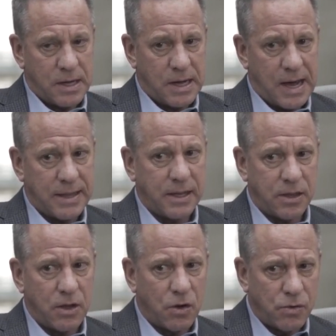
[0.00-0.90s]
I
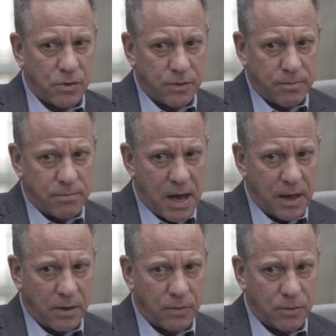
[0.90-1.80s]
think the old
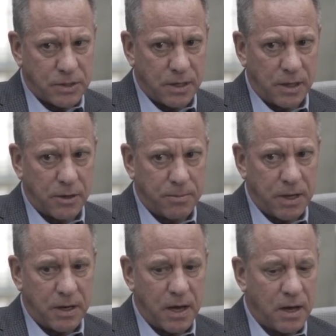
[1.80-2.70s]
model was a little
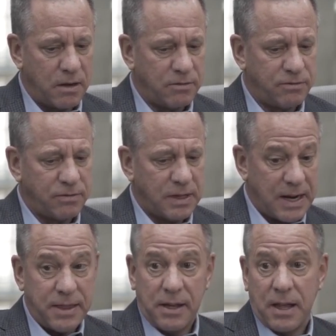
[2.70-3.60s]
bit of,
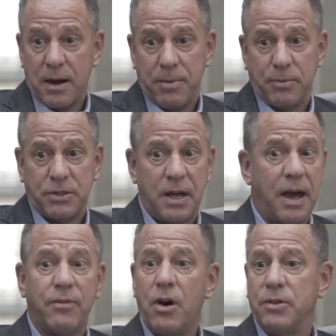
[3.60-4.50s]
and I think a lot of people say,
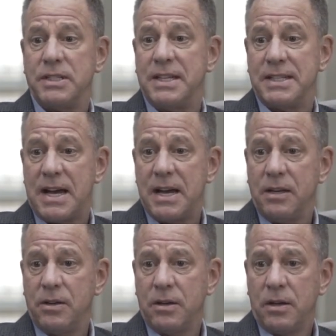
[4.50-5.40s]
I've always
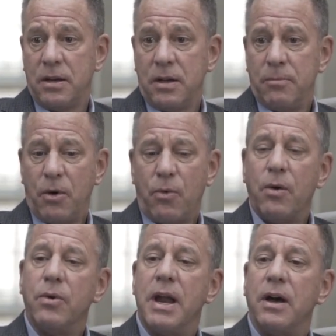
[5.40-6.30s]
designed, but
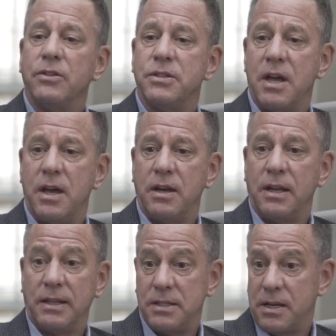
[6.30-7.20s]
what we're now saying,
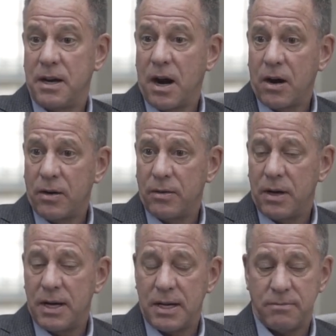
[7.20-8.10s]
at least in
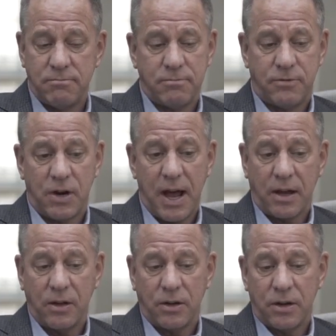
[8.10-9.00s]
our
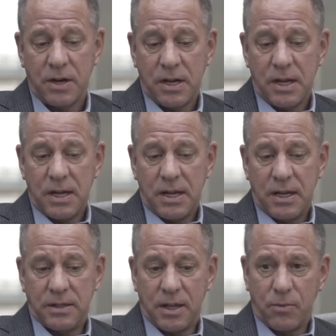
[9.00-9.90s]
vernacular,
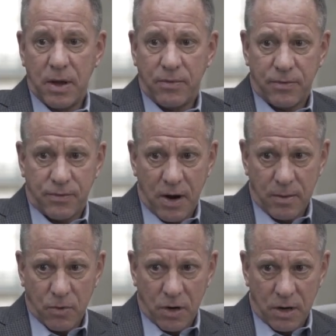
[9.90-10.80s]
is that we have a
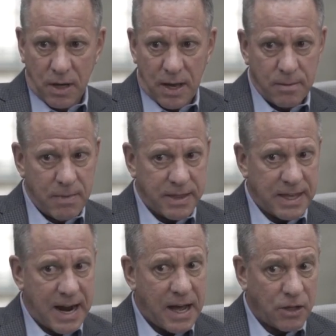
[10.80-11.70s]
framework and a
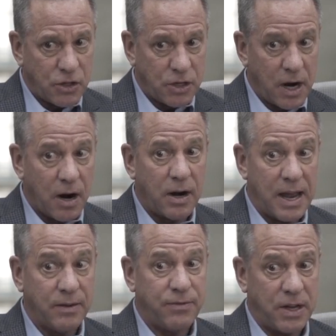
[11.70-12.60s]
methodology, our
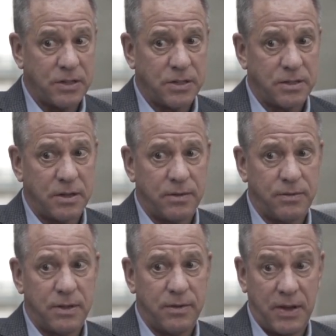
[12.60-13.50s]
8 phases
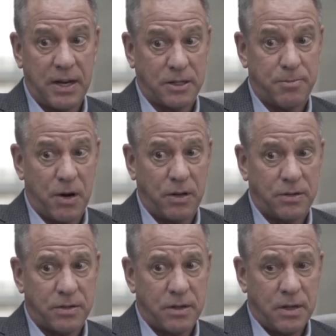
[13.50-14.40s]
of the event
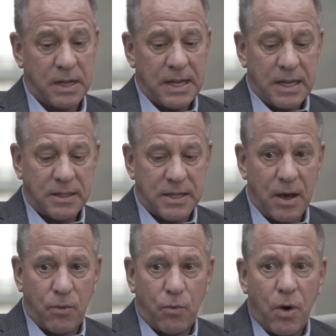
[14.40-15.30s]
experience, is
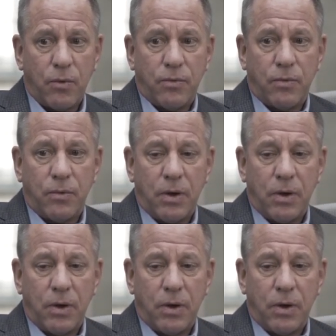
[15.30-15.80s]
that what